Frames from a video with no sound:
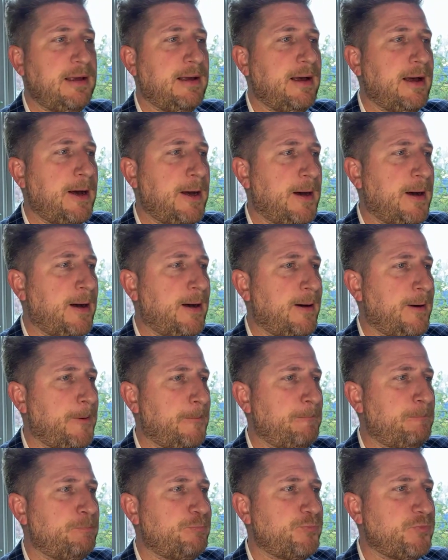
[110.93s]

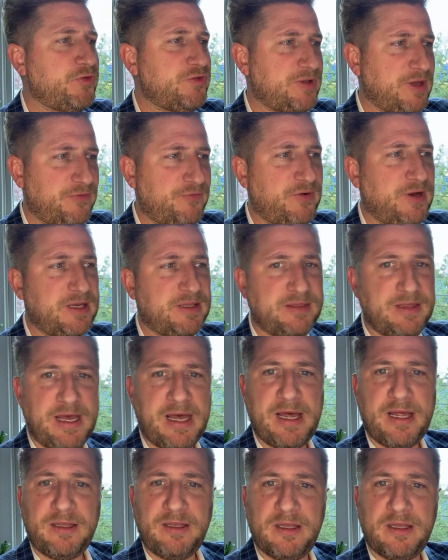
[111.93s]
stuff like that.